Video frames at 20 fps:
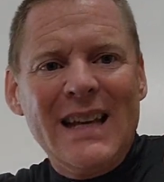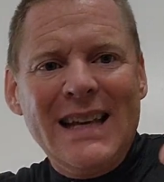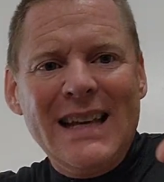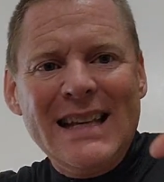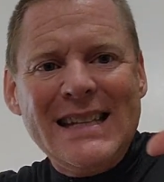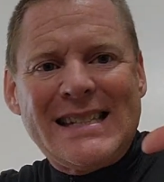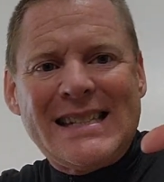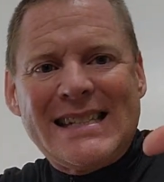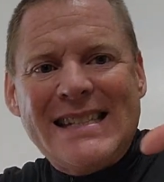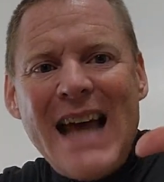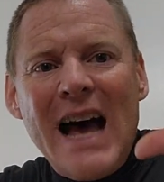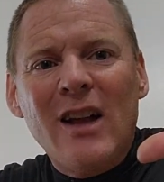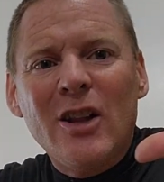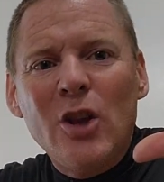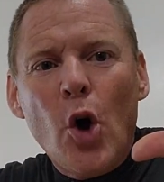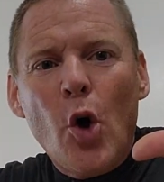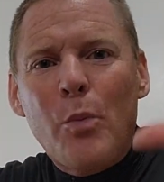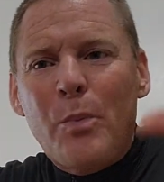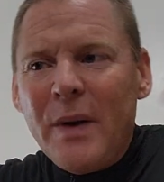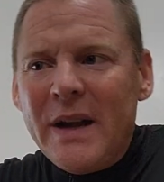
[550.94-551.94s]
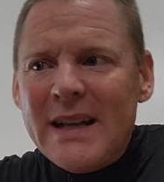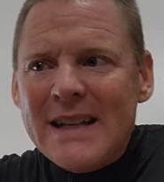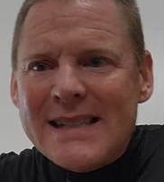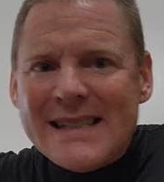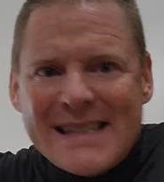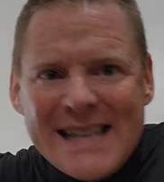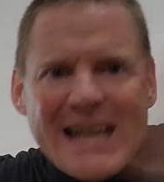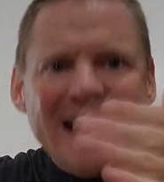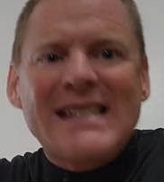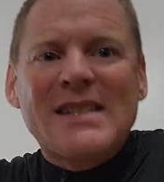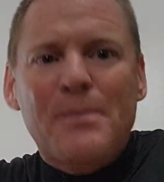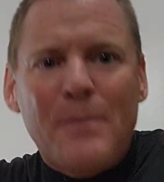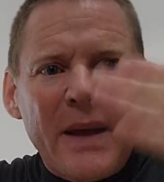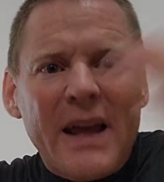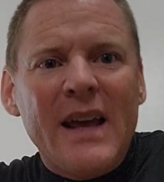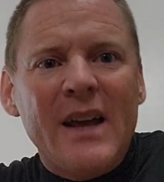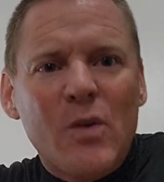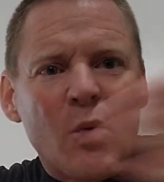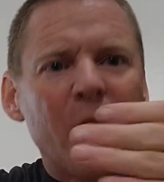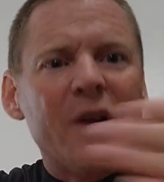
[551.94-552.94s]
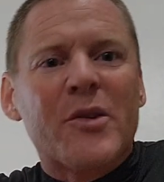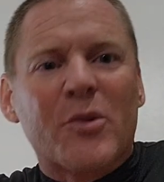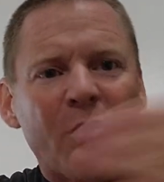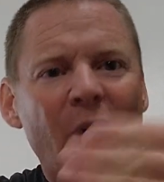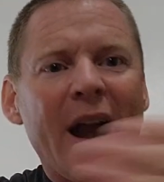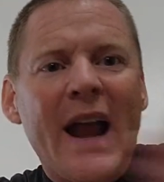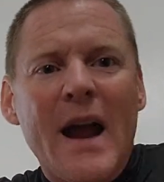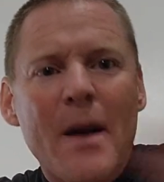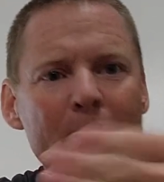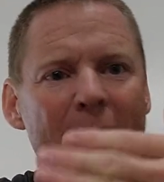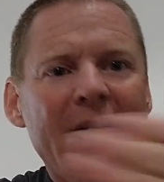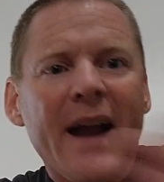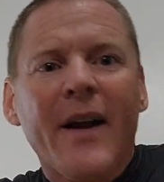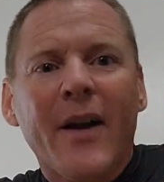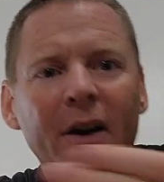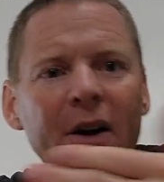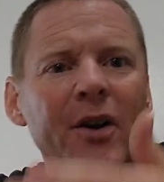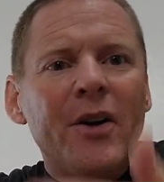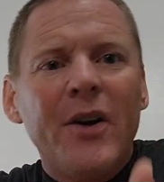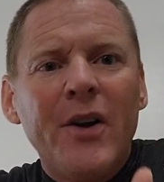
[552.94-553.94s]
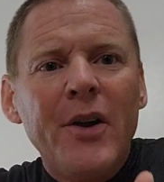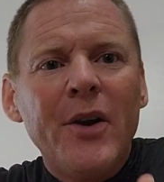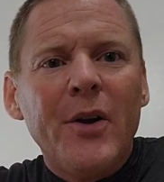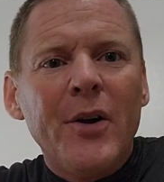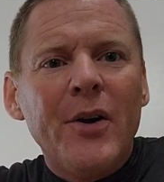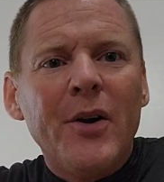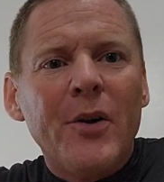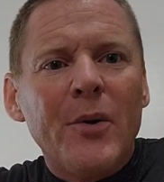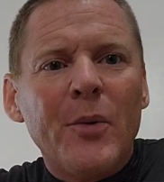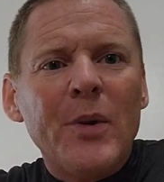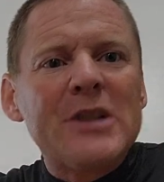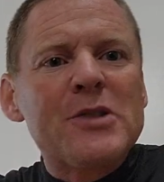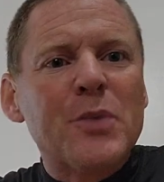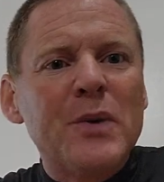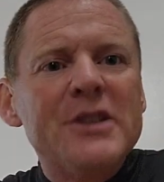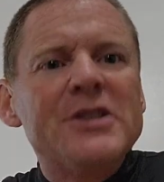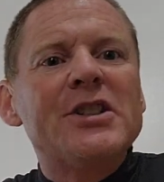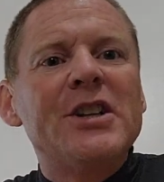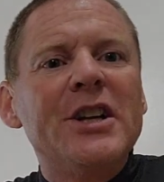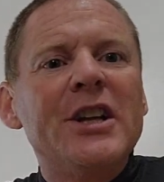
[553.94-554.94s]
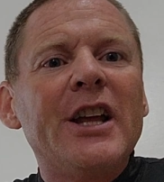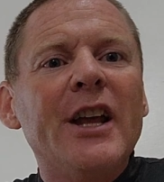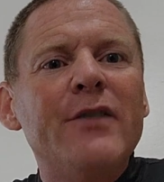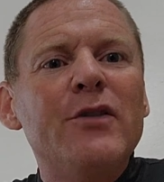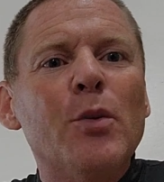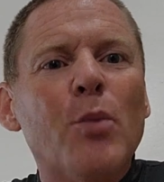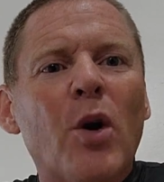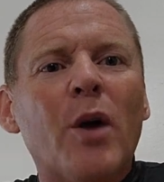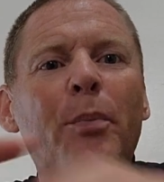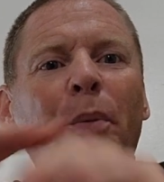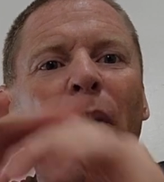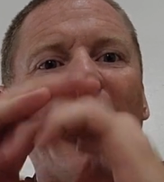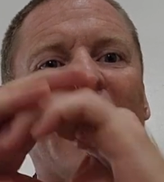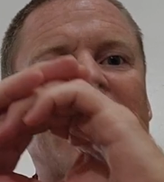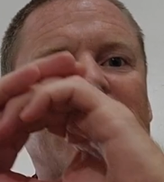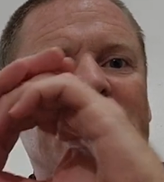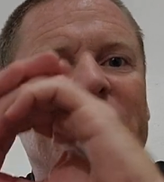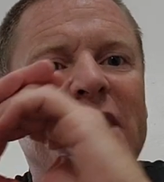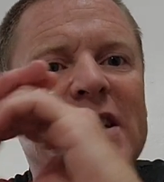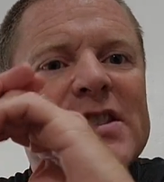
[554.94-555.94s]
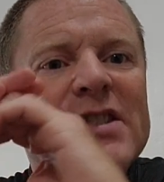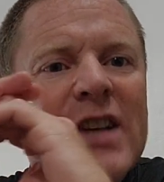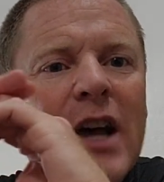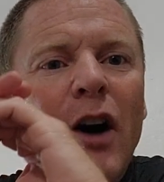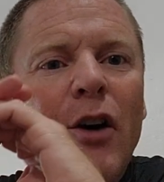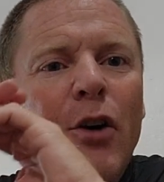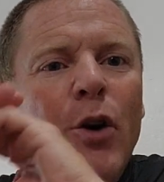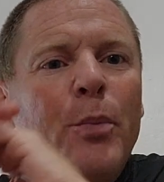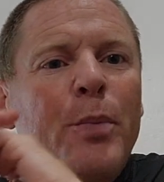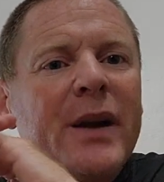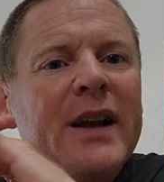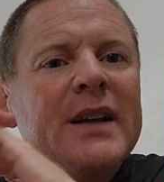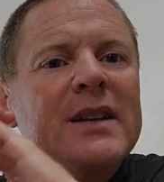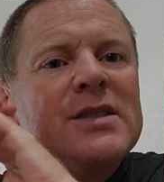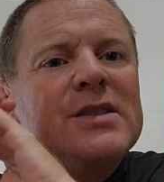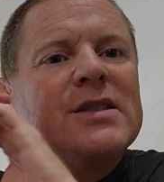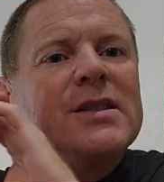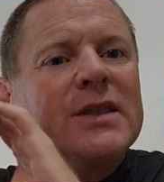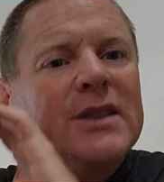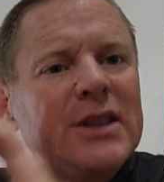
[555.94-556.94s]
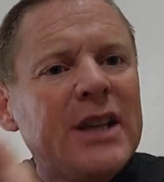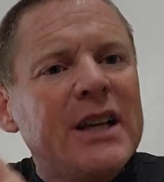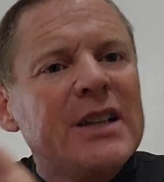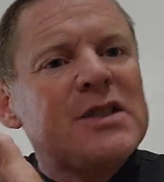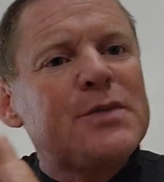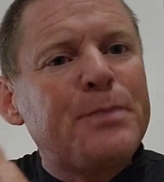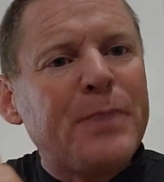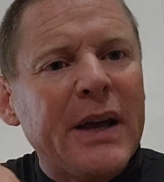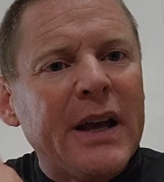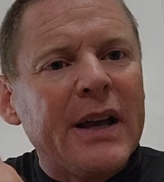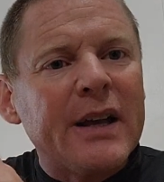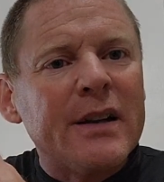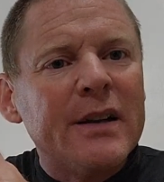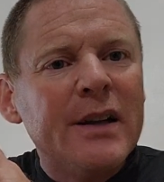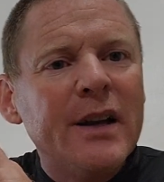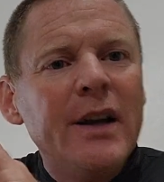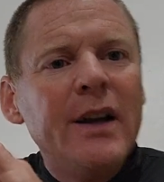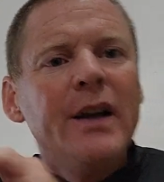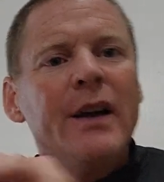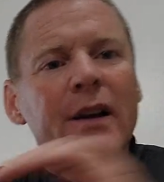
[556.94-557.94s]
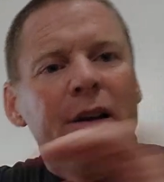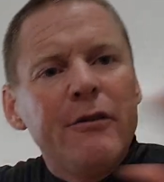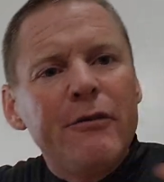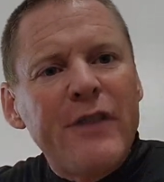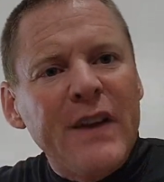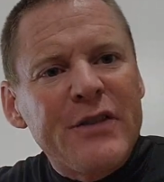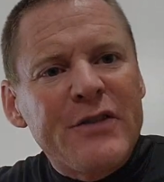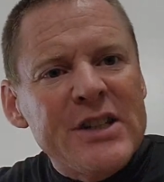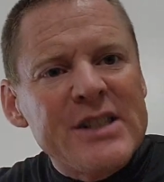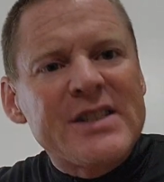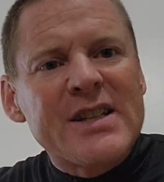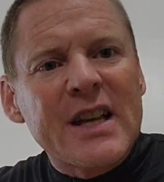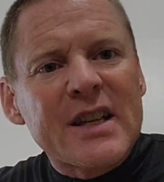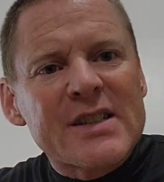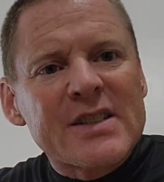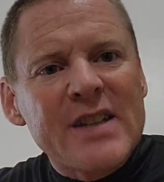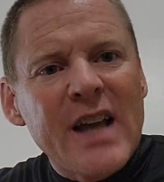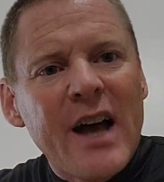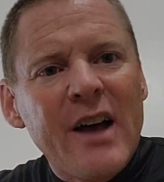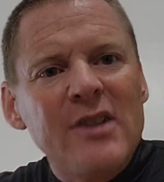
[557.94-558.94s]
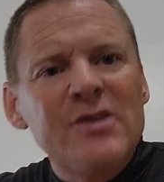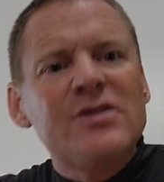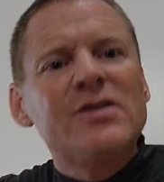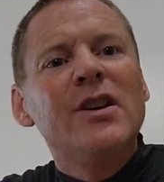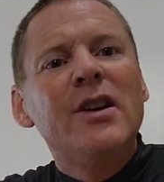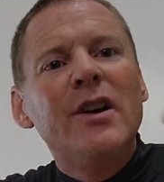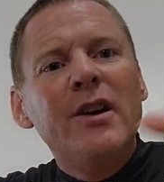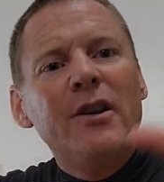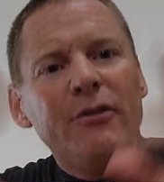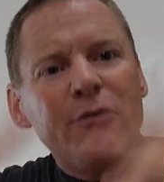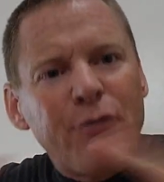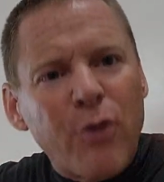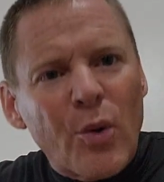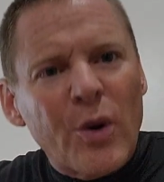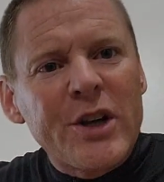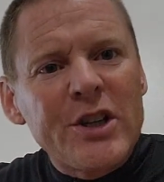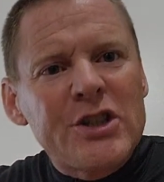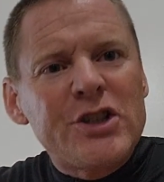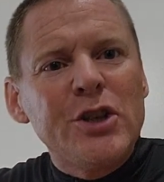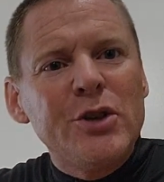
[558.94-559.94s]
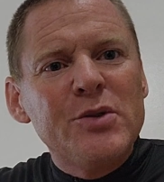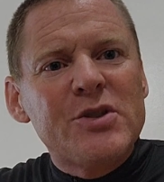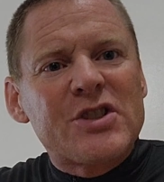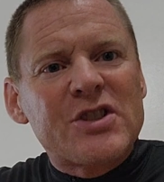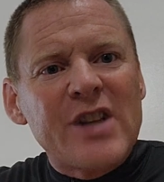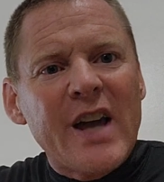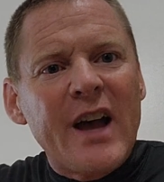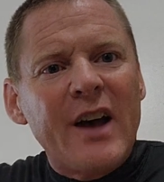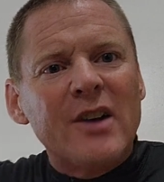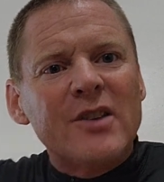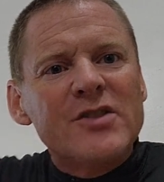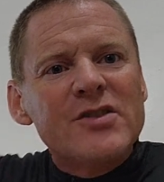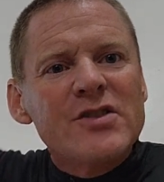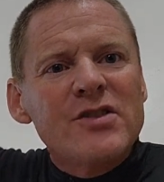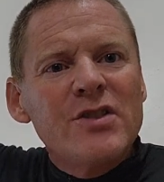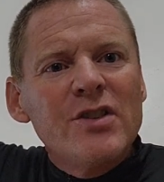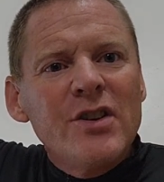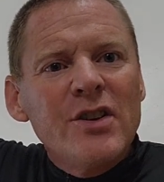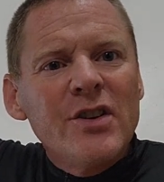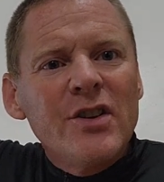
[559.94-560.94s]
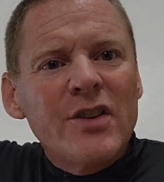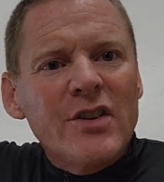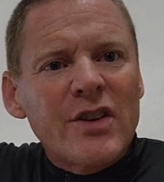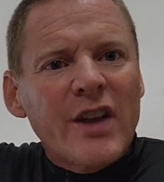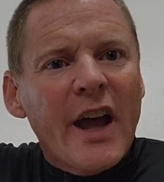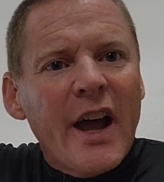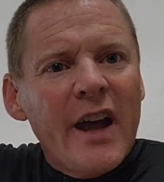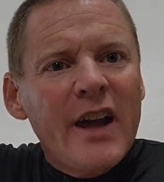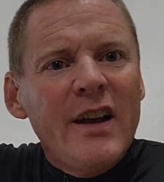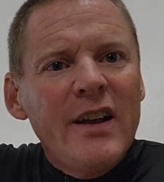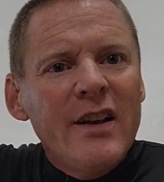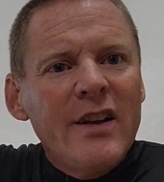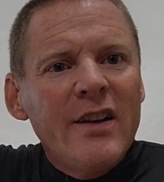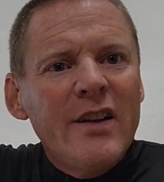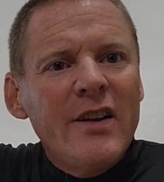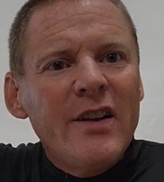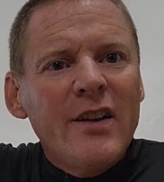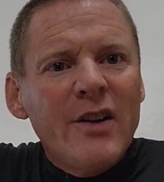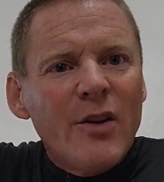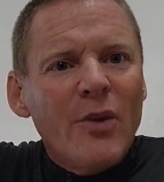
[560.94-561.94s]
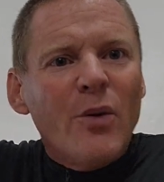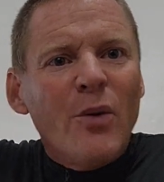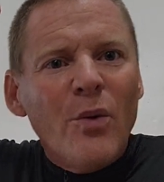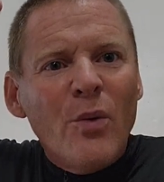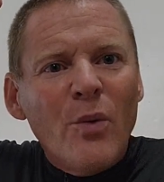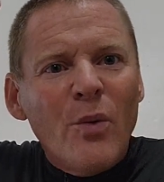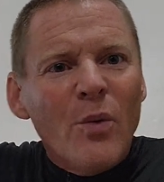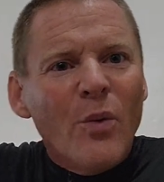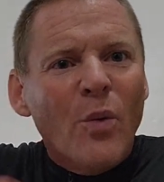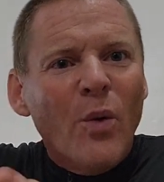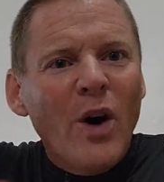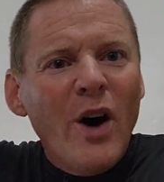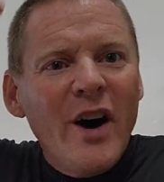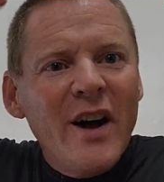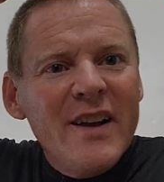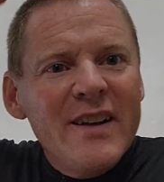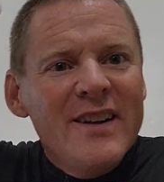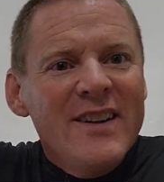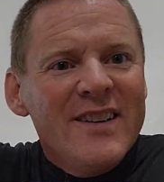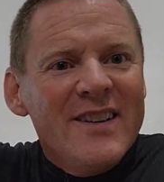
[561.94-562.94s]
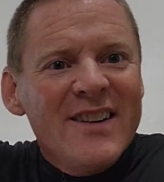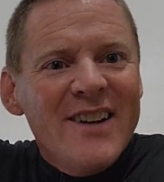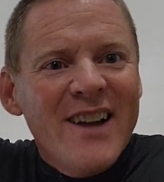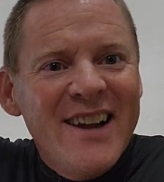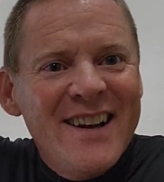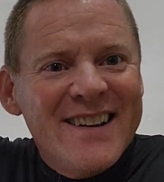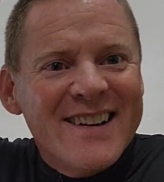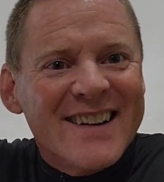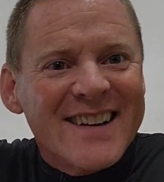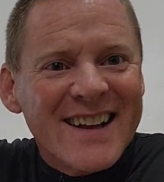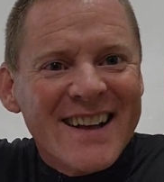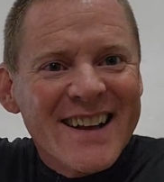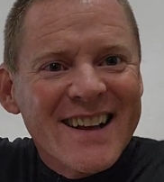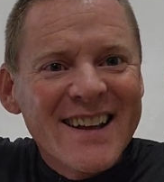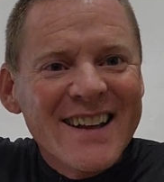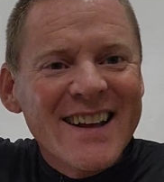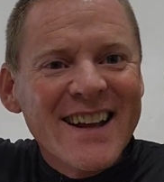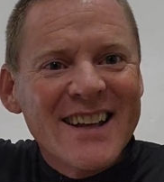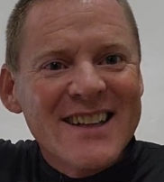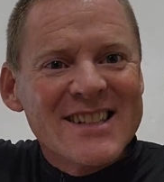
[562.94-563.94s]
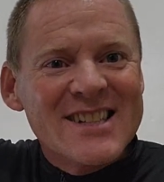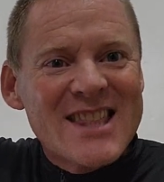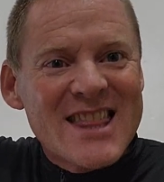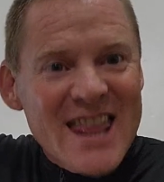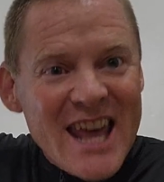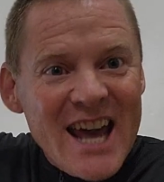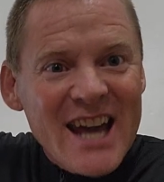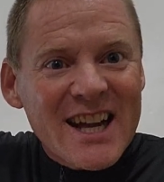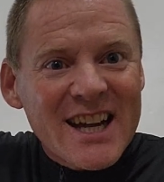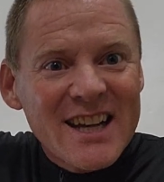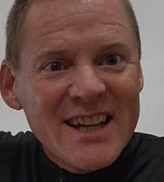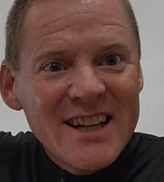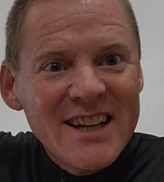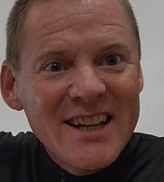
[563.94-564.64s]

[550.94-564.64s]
is cell openings this big with ram air. Which one's gonna give you more pressure than cell openings this big? 56 cells, 42 cells, okay? One is thick.